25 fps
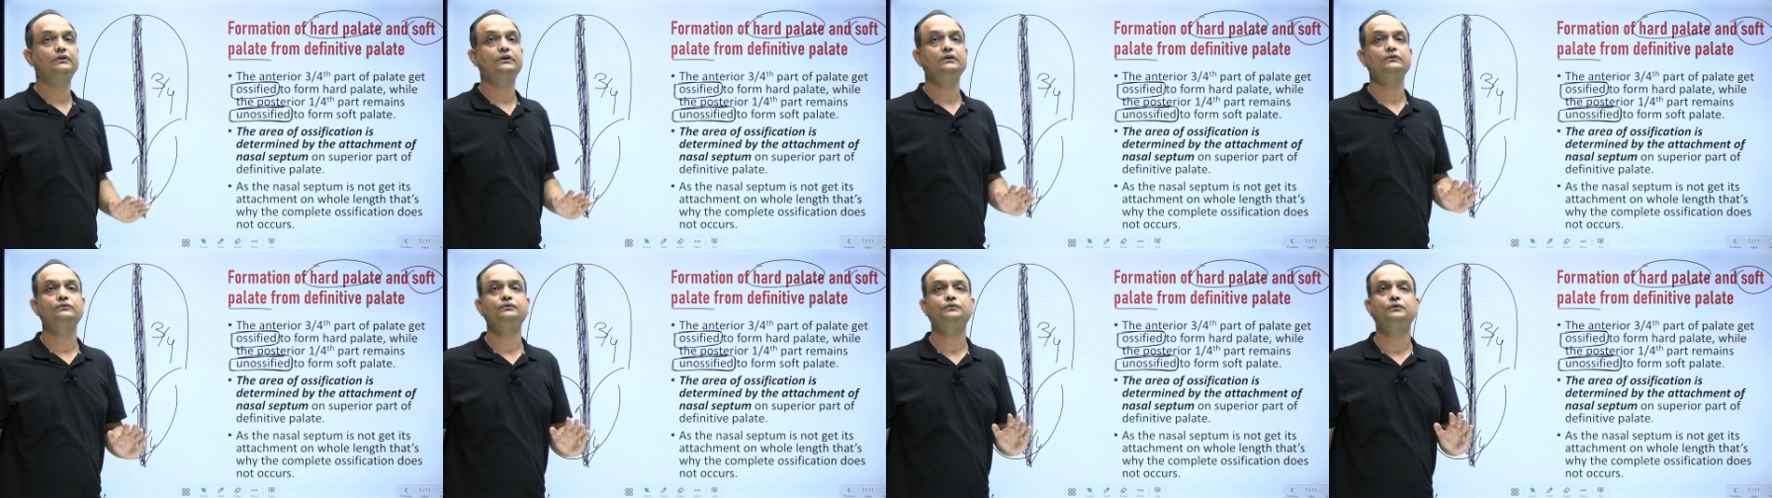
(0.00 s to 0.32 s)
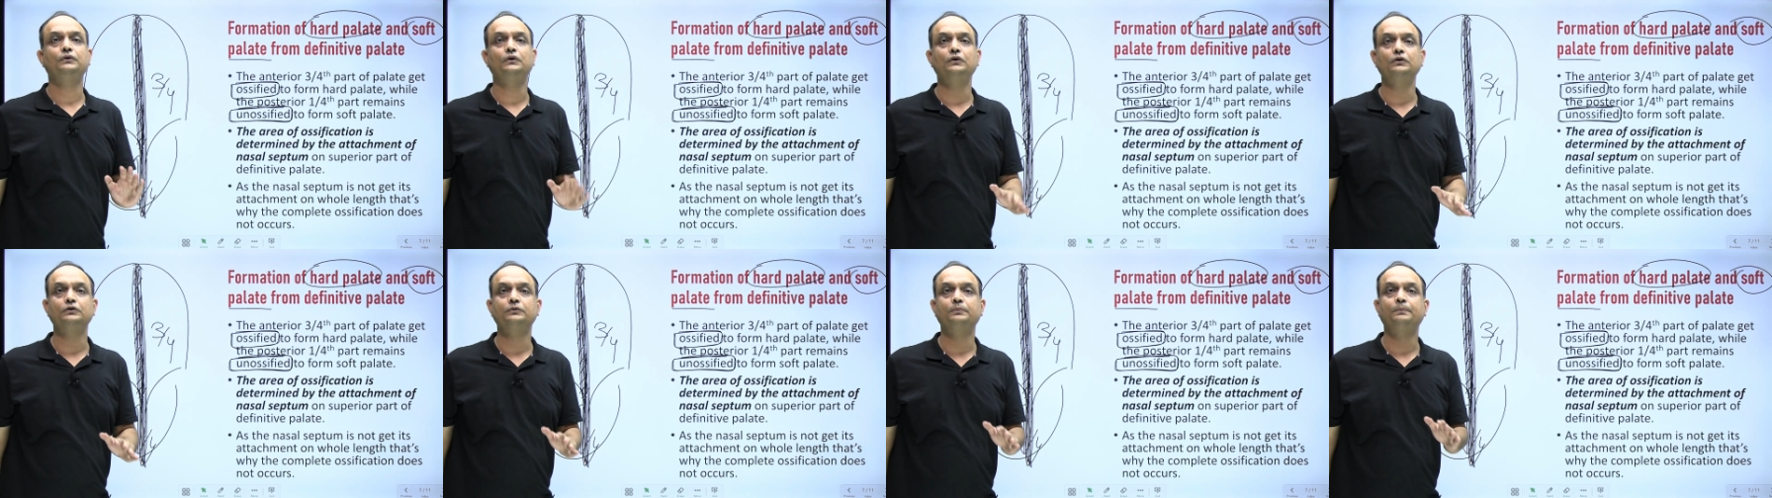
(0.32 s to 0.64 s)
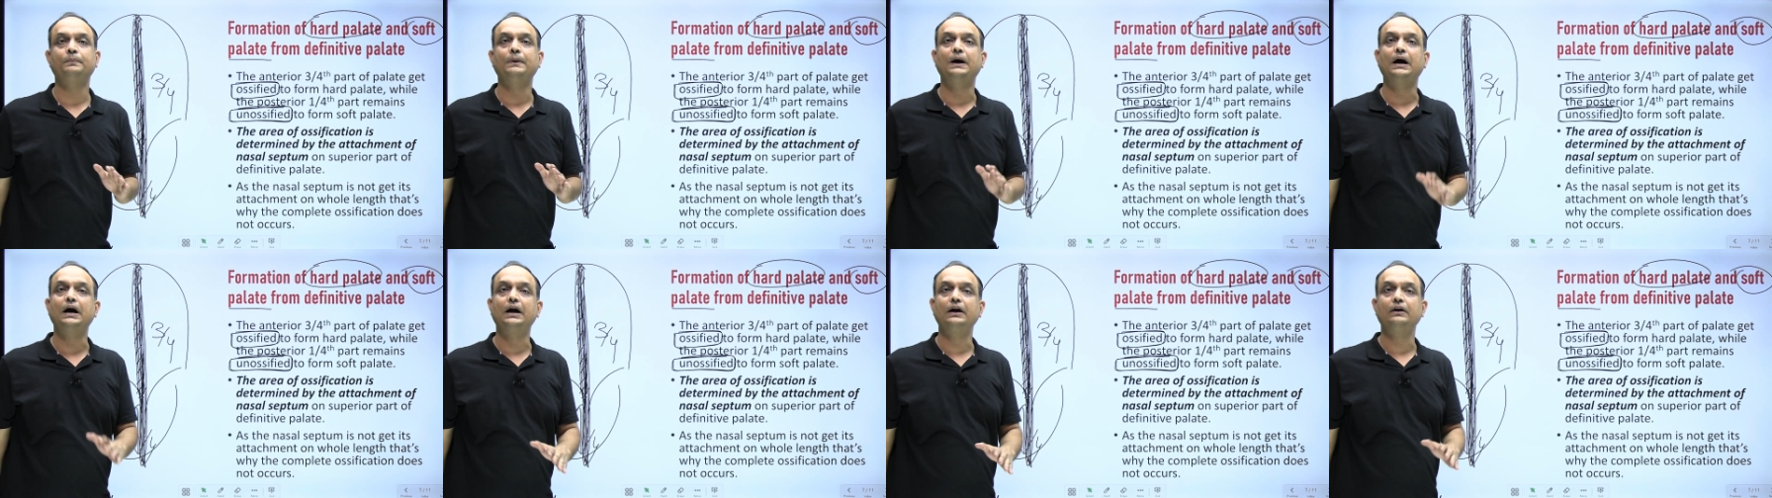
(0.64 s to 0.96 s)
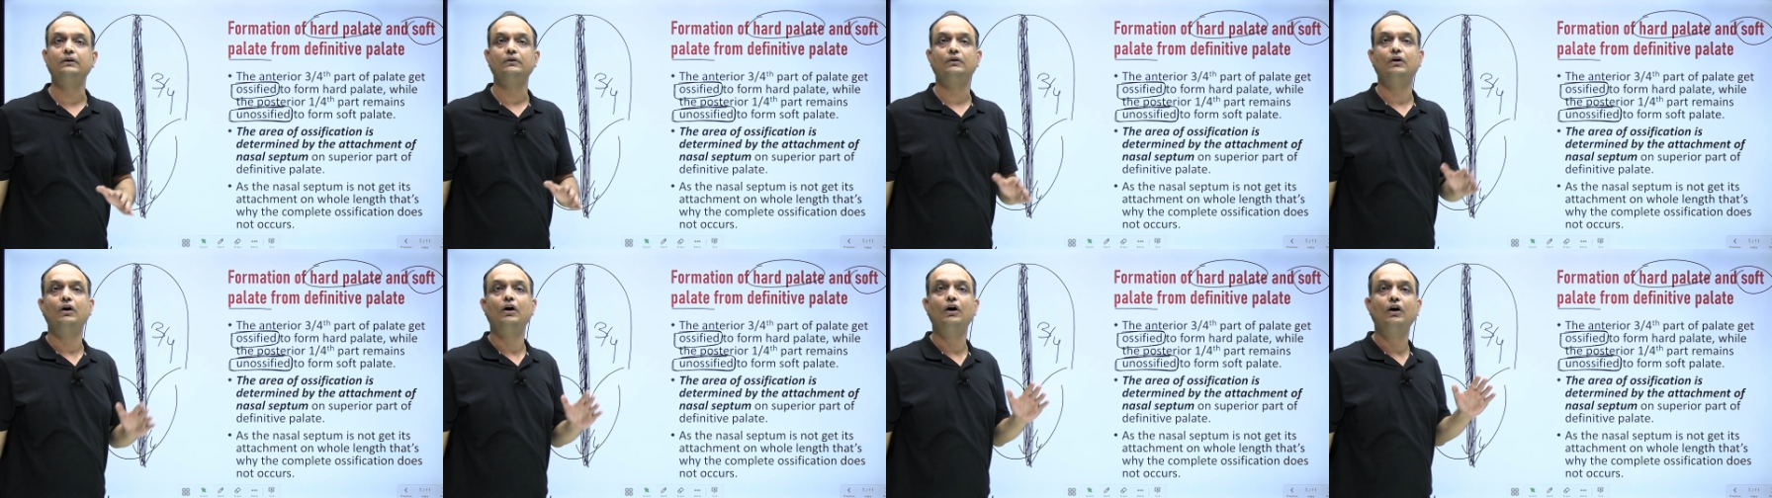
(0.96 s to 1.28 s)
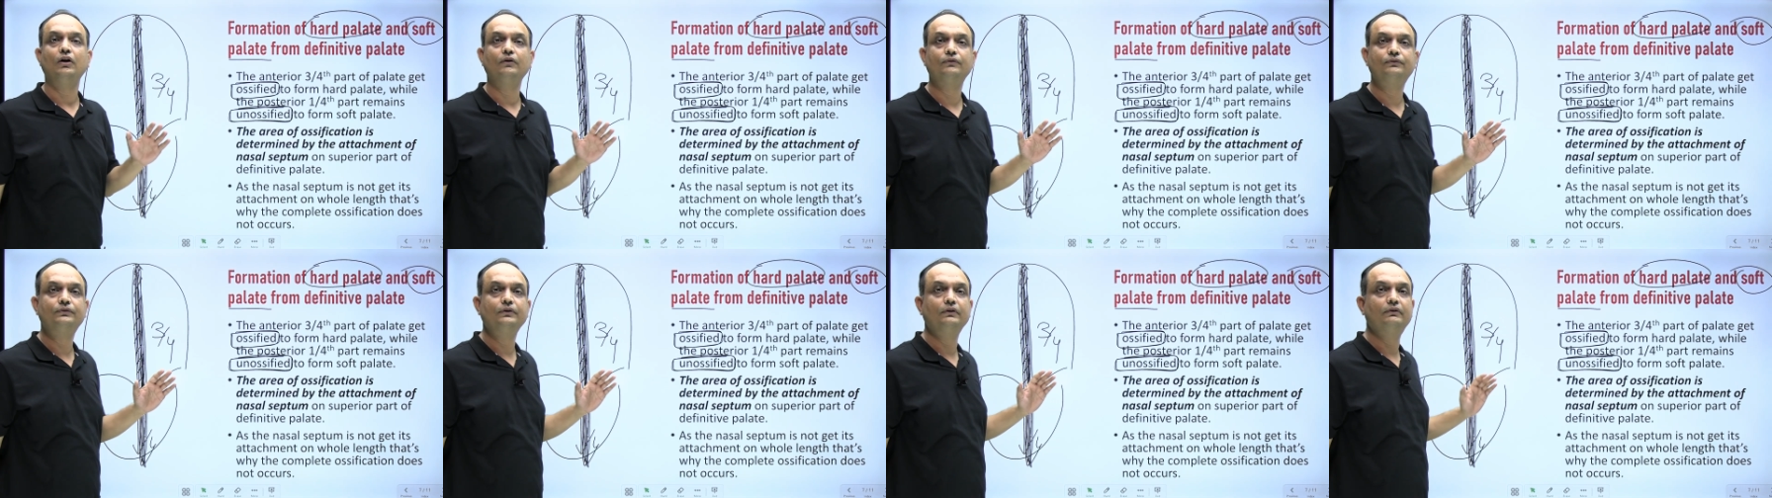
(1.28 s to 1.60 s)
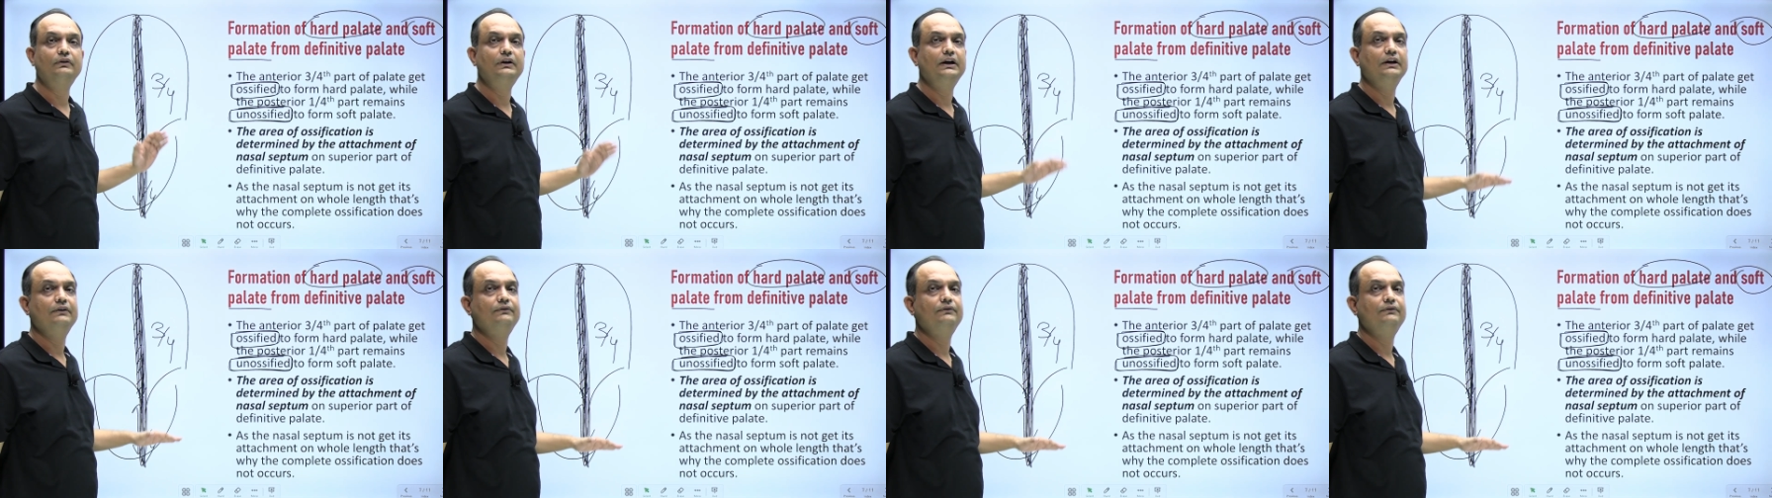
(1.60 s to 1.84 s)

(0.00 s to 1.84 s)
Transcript: 1/4 part of your